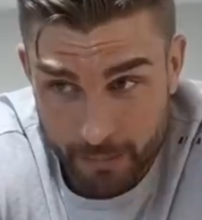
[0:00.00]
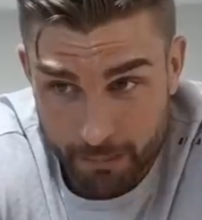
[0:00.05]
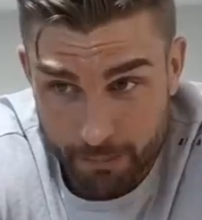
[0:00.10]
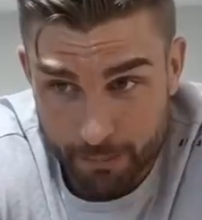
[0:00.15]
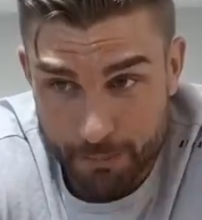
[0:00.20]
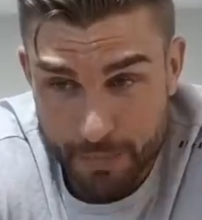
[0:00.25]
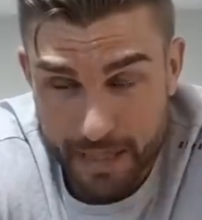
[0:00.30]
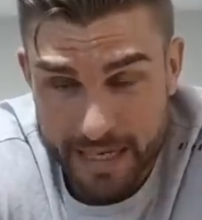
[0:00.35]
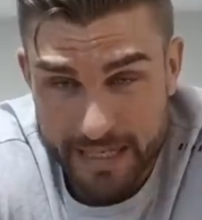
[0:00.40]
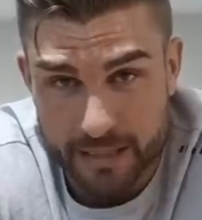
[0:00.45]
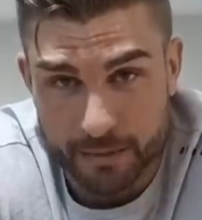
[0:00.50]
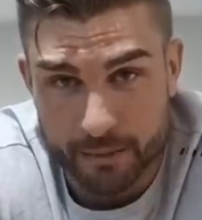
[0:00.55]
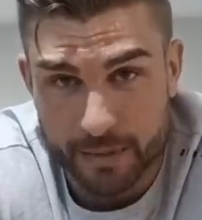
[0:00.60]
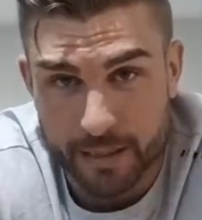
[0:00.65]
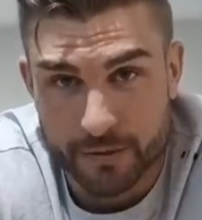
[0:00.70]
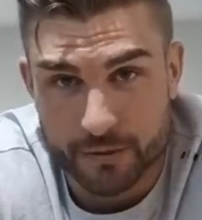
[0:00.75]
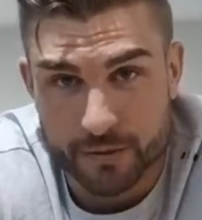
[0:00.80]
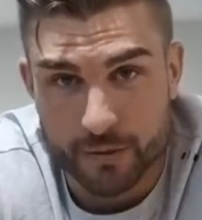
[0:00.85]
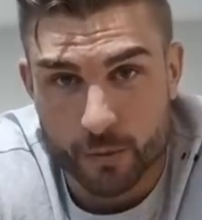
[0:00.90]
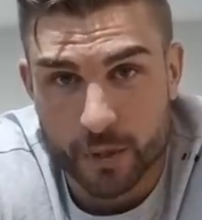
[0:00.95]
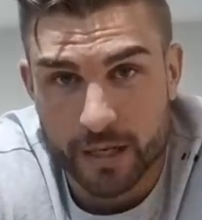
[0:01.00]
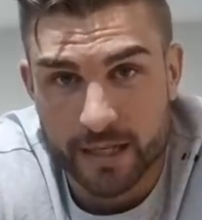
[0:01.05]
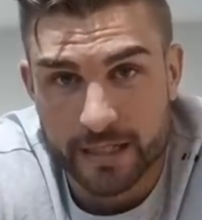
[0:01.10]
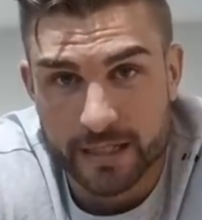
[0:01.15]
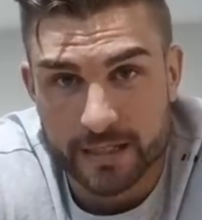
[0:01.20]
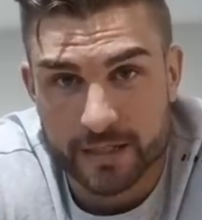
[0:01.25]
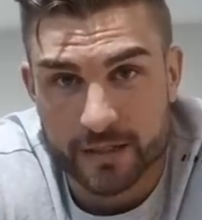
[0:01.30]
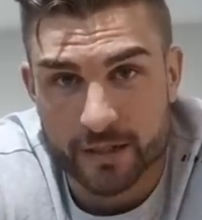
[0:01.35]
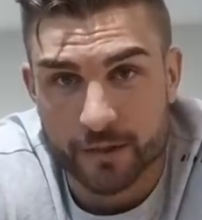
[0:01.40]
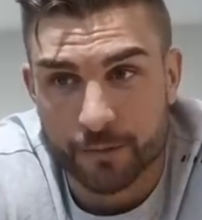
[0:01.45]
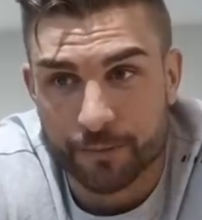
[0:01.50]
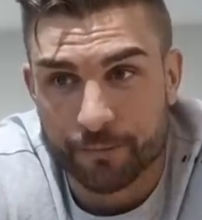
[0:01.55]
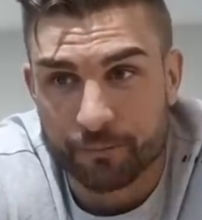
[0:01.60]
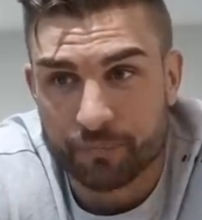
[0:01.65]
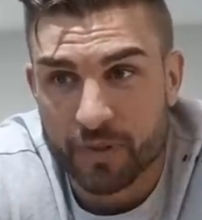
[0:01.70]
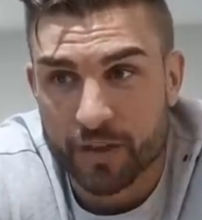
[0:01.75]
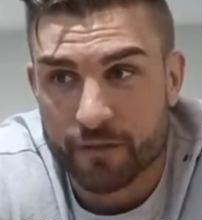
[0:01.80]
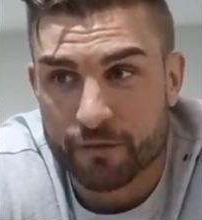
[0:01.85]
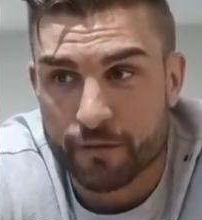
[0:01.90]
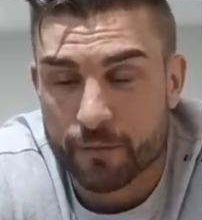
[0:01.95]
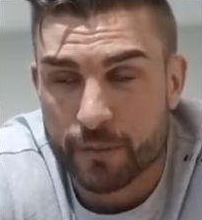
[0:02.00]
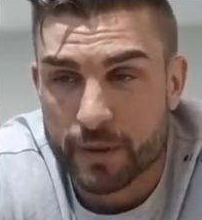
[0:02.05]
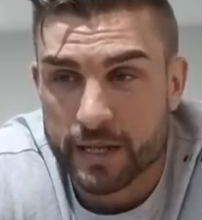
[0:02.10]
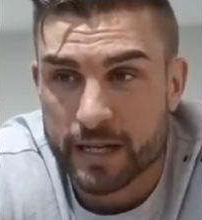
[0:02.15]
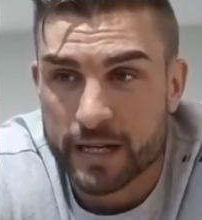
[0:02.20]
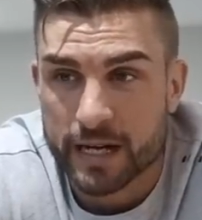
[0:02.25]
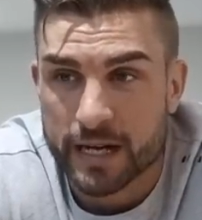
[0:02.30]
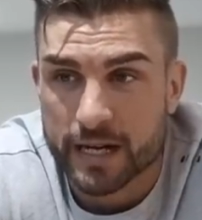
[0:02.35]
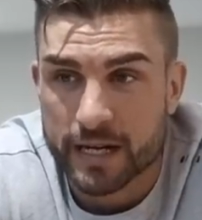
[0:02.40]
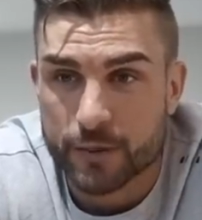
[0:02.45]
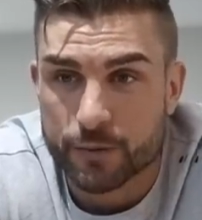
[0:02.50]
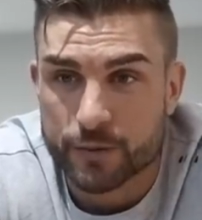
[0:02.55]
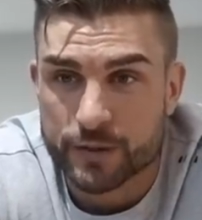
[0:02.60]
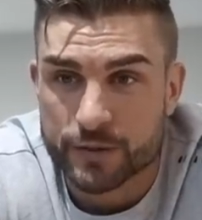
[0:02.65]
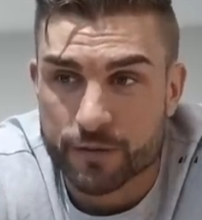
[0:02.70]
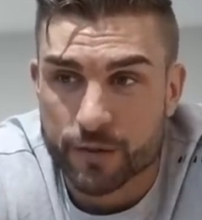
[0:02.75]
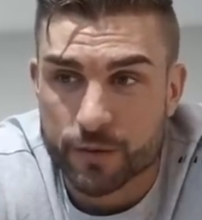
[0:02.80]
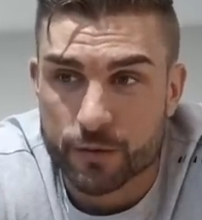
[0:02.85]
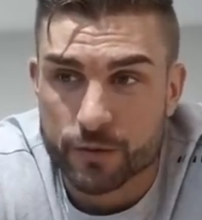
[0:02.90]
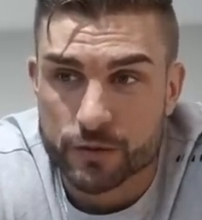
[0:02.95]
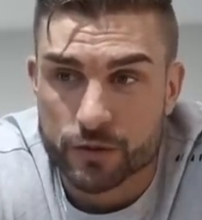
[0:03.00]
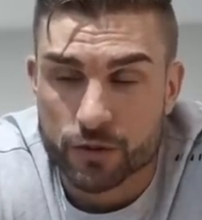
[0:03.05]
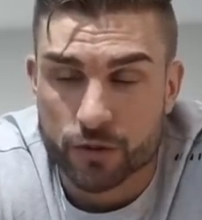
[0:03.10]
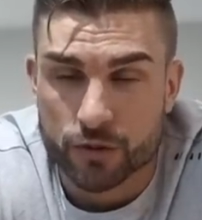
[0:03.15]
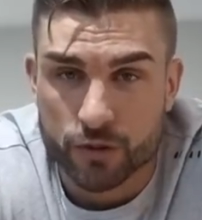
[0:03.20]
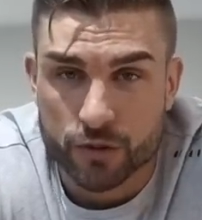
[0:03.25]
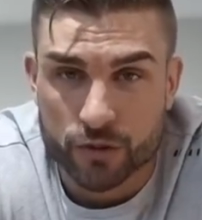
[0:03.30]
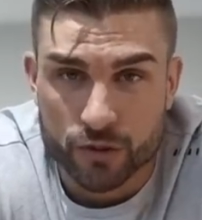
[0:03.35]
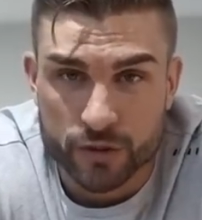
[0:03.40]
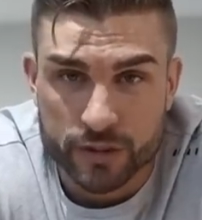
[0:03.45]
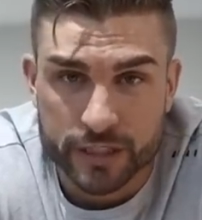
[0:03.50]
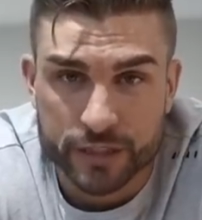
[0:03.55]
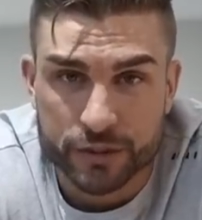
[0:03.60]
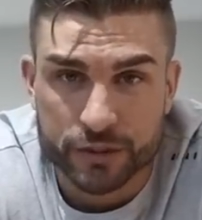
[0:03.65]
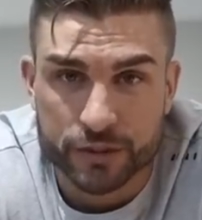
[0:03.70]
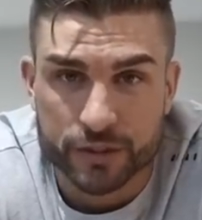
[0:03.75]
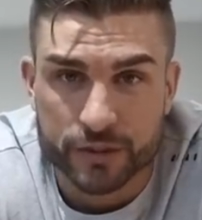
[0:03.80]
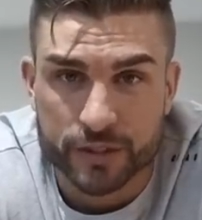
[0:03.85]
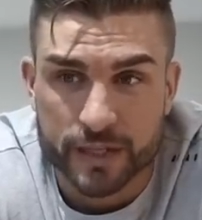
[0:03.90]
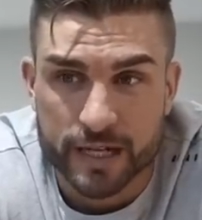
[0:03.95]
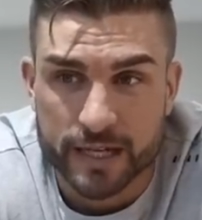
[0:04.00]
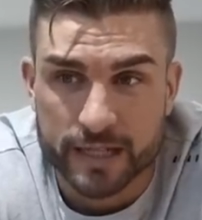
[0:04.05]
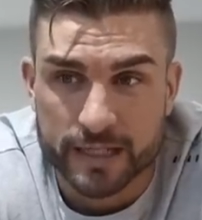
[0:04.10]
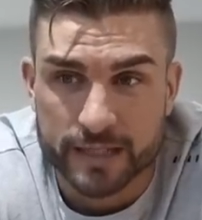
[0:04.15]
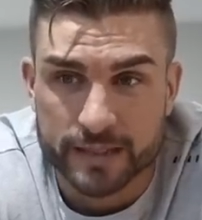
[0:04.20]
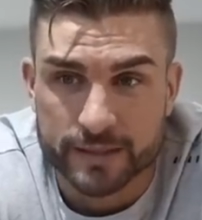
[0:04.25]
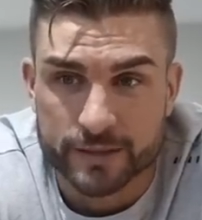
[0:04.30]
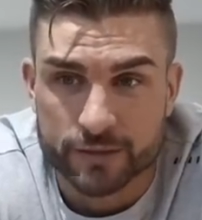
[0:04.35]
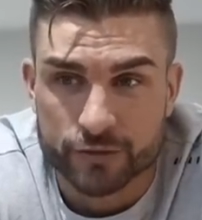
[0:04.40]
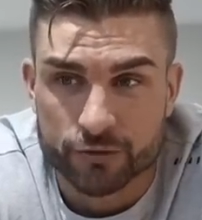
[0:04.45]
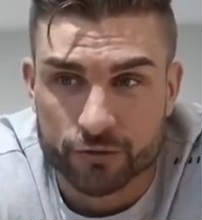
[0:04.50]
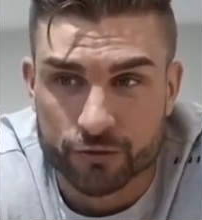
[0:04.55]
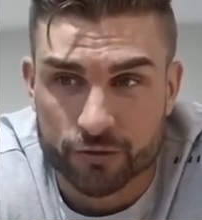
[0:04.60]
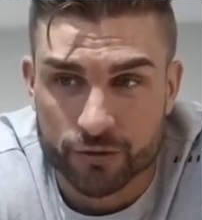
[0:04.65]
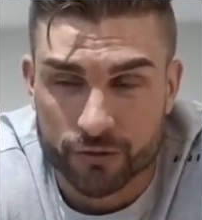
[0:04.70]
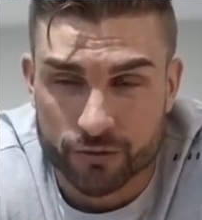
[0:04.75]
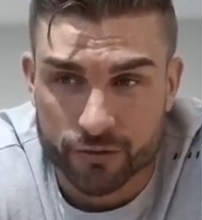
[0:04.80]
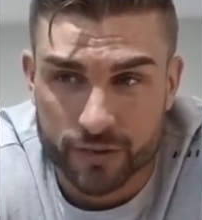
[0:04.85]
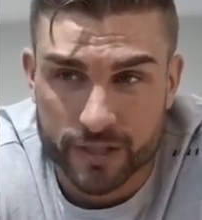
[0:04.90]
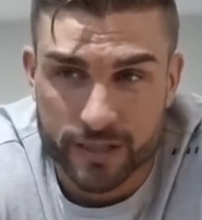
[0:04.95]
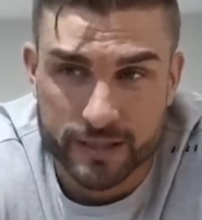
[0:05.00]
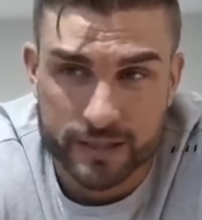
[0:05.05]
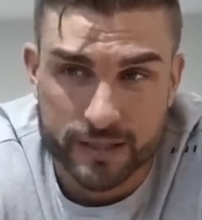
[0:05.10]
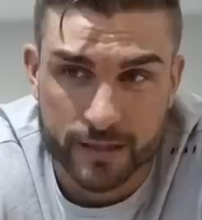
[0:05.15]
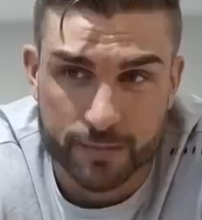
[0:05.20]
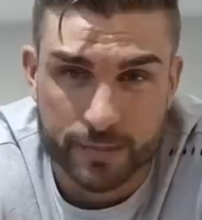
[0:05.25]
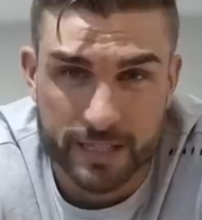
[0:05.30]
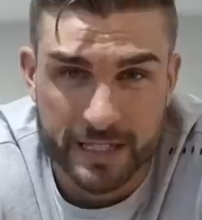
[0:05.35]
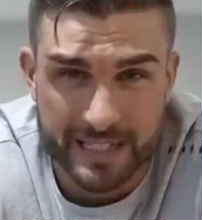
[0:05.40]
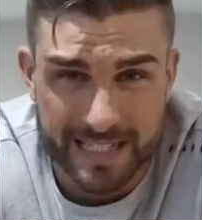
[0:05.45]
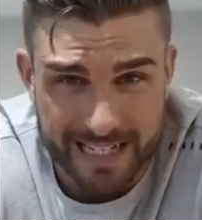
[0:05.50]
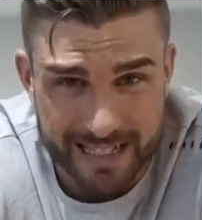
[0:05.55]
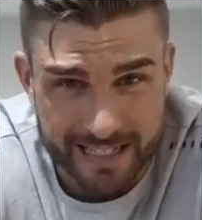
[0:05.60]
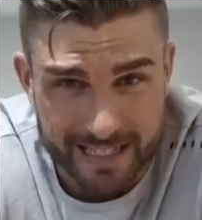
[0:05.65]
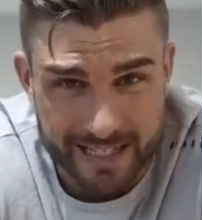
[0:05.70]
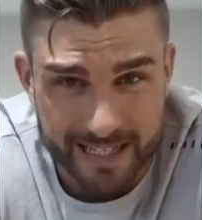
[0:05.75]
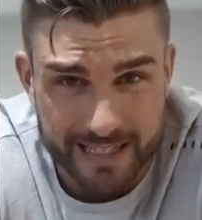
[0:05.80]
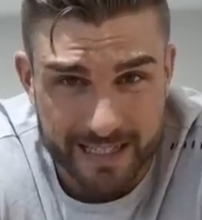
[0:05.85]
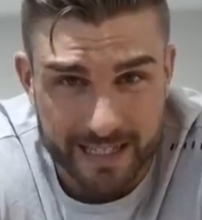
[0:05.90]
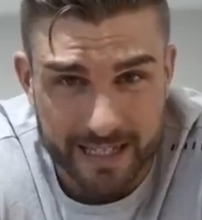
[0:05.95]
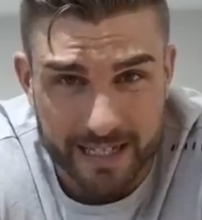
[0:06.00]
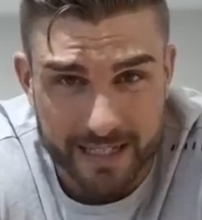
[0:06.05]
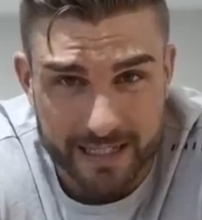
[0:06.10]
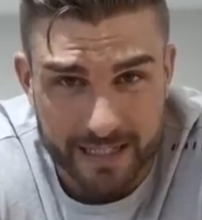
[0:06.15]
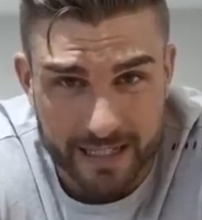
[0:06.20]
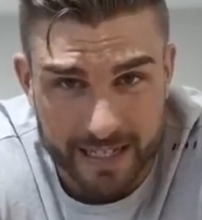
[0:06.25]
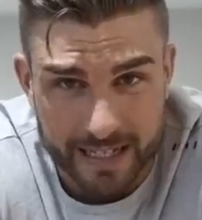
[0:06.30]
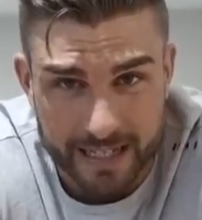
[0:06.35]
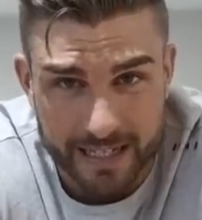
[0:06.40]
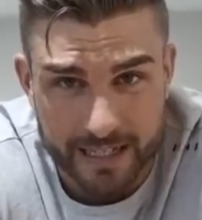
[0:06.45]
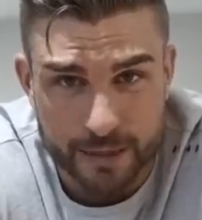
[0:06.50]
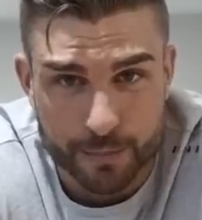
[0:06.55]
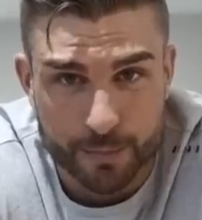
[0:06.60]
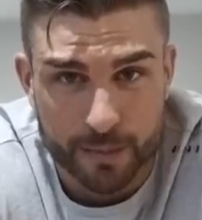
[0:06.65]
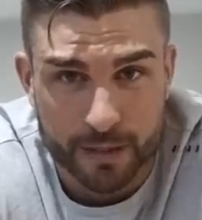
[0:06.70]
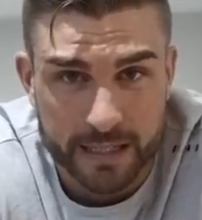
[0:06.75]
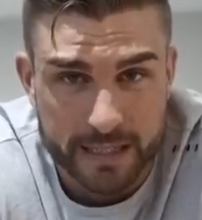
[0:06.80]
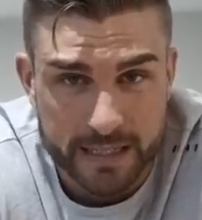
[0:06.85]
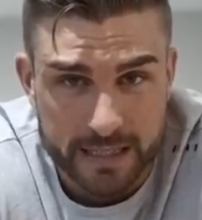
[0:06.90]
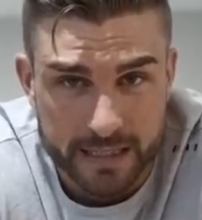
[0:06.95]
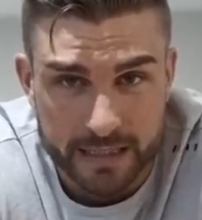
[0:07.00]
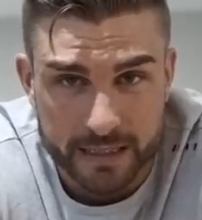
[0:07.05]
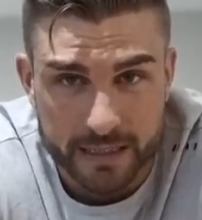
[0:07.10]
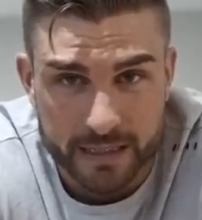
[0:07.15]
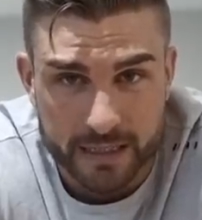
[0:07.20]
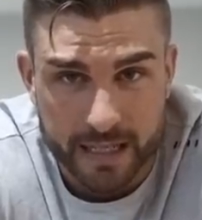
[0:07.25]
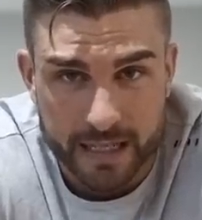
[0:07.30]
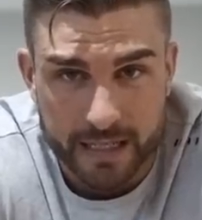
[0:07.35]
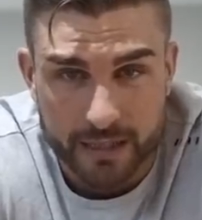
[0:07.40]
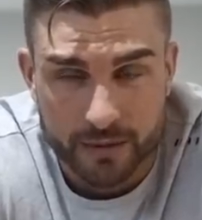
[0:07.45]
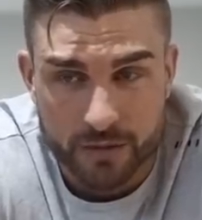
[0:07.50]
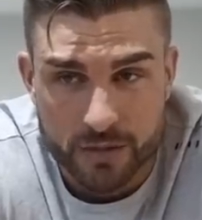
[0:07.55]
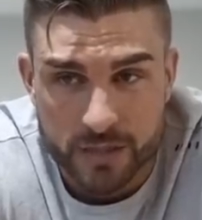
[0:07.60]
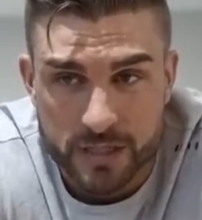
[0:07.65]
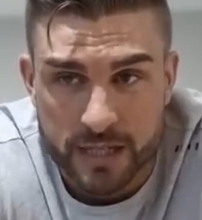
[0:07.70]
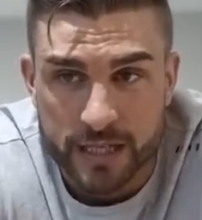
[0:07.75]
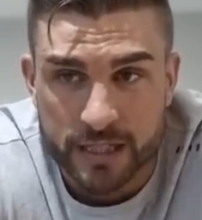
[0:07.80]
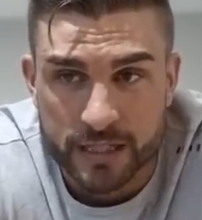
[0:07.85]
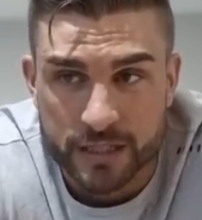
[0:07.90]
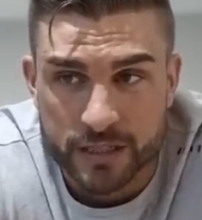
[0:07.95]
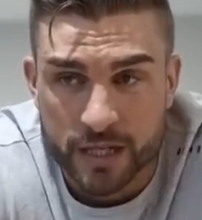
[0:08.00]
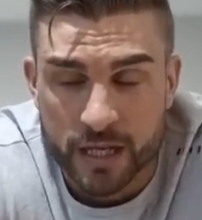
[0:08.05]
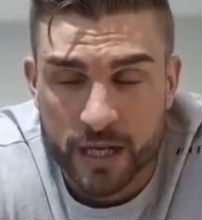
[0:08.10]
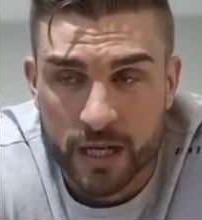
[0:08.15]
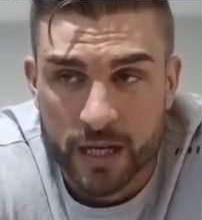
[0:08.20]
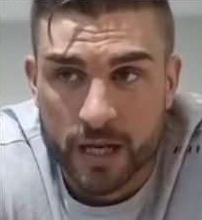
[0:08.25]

mass amounts of weight. So for me, I always focus on condition and try to be as aesthetic as I can, as pleasing as I can on stage,